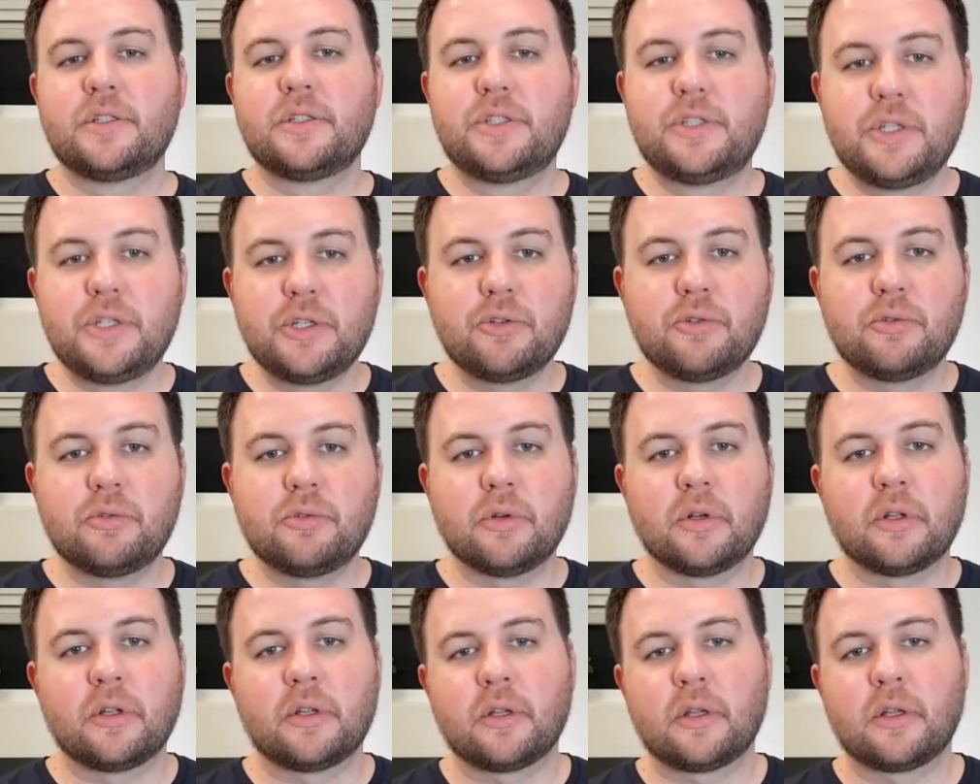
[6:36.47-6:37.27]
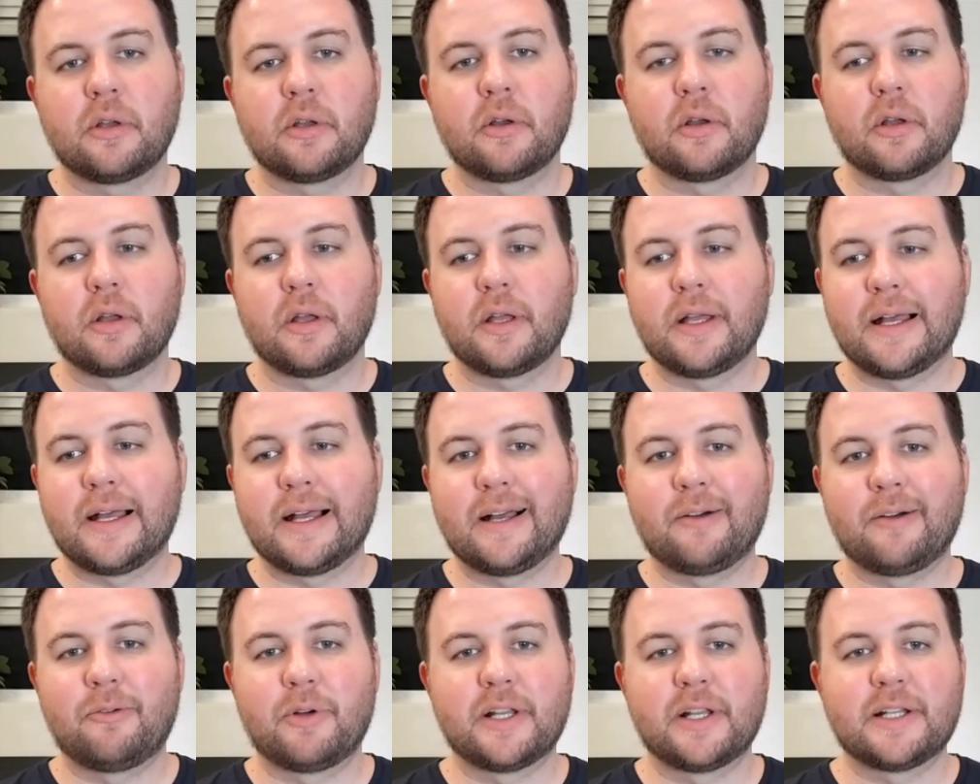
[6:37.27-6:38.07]
Do
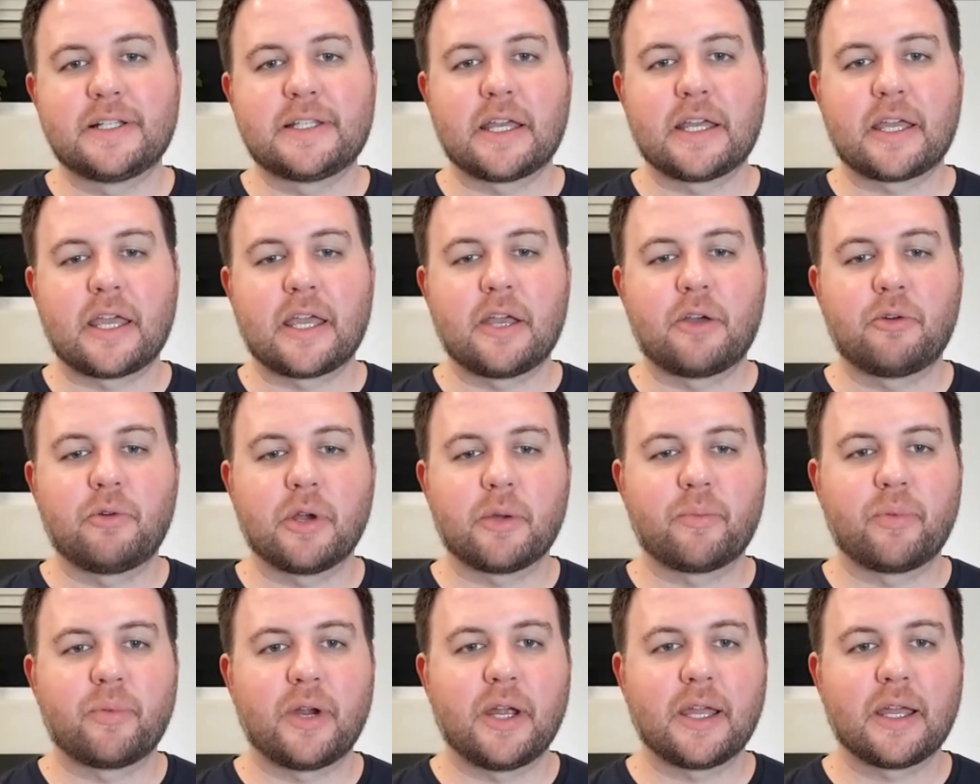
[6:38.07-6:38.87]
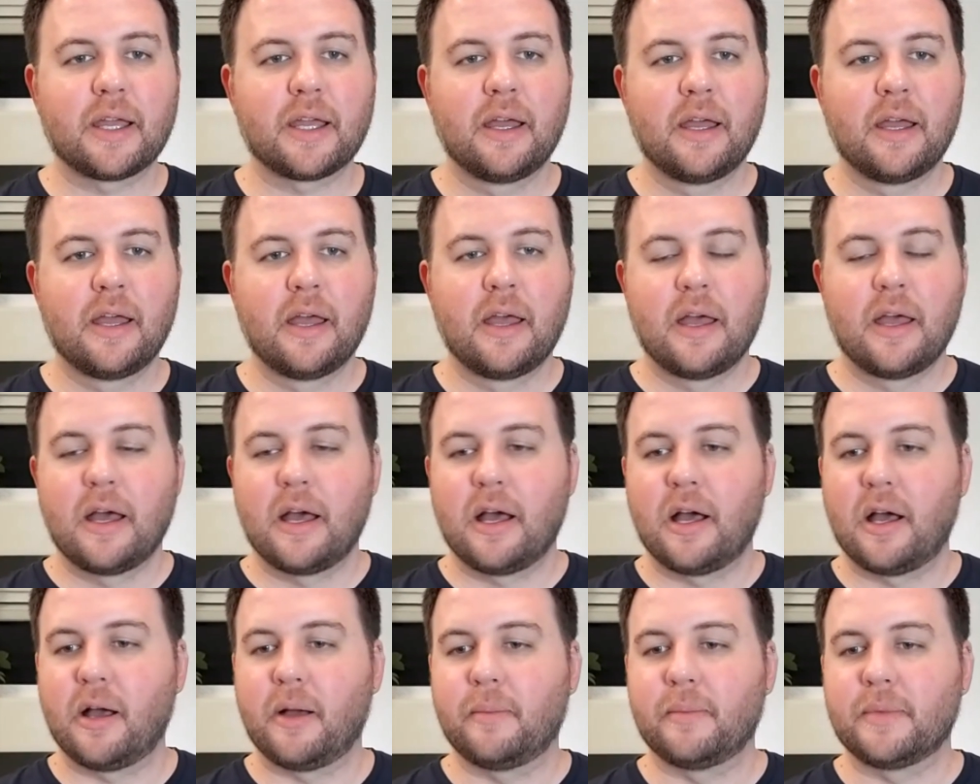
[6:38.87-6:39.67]
want to take a quick break
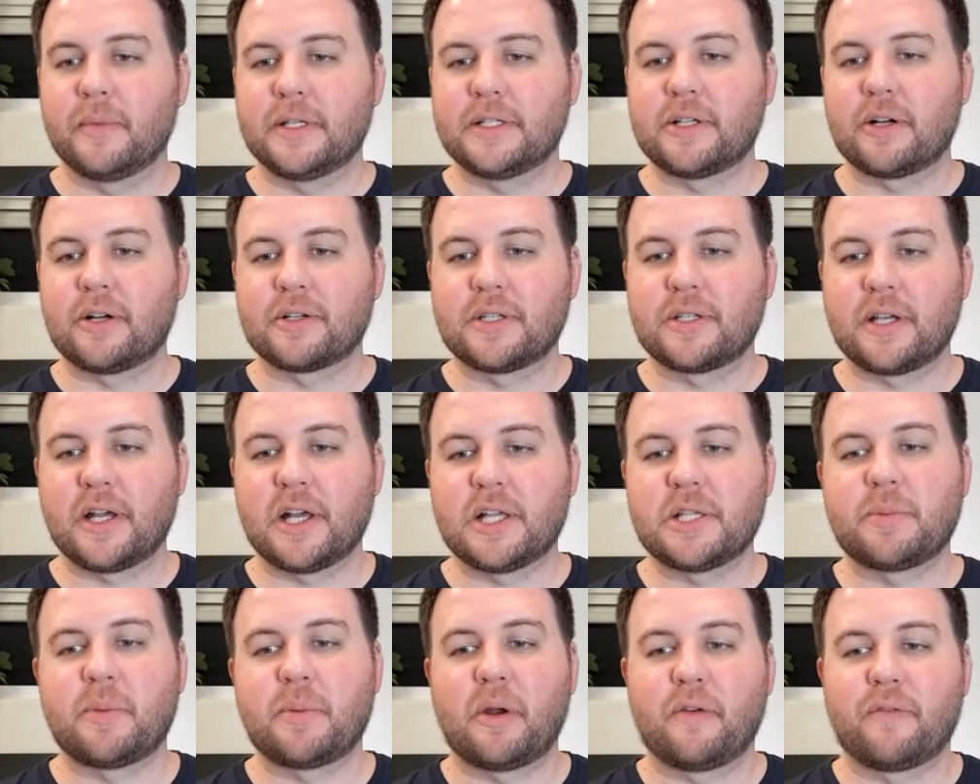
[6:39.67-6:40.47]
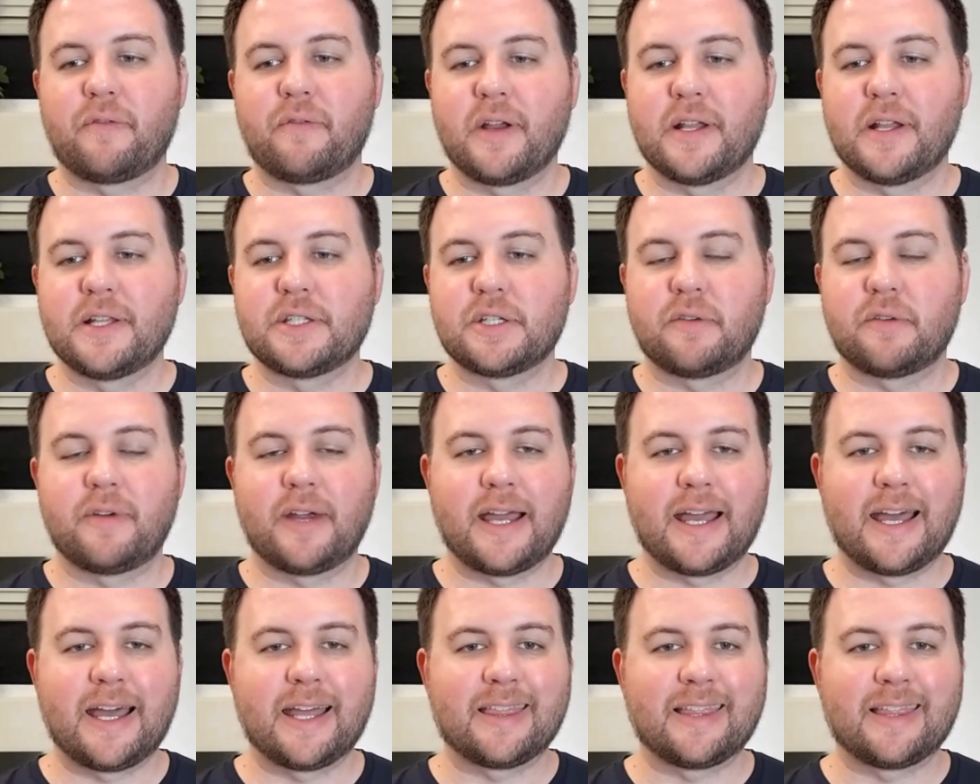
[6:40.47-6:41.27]
and talk to you guys about our friends
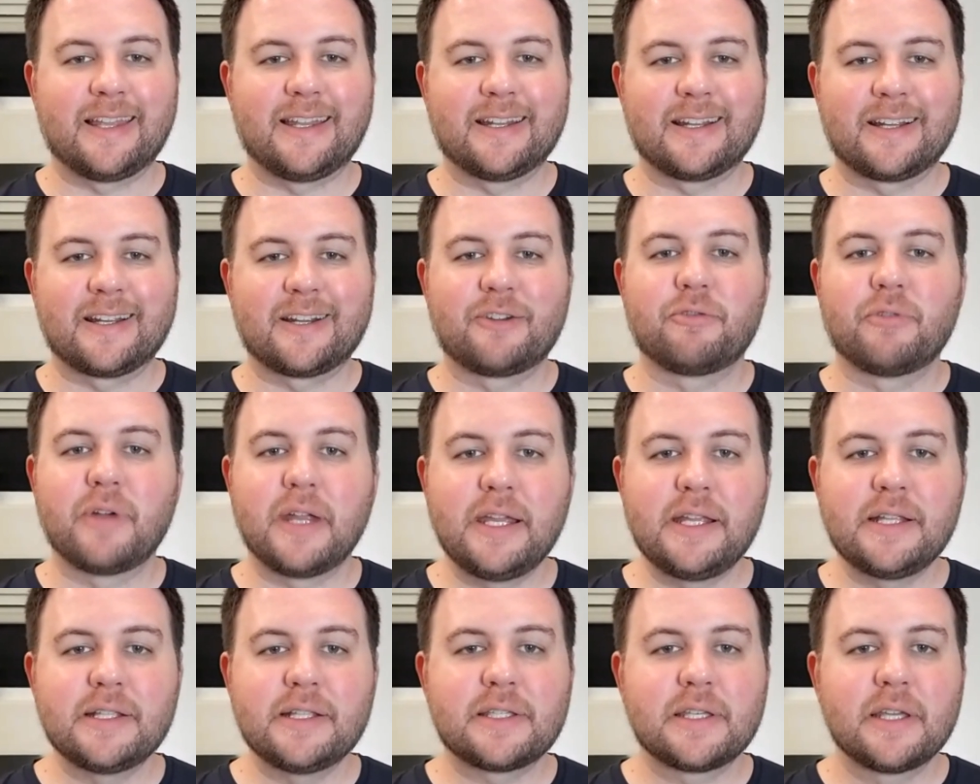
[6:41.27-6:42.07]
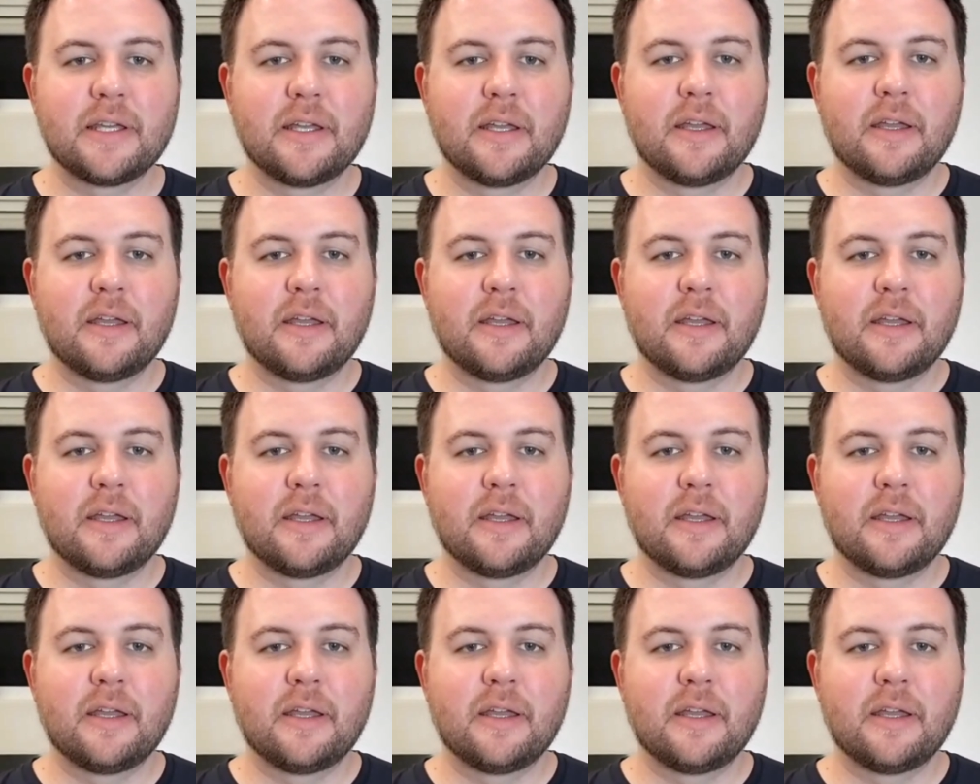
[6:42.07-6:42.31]
over at Athletic Greens.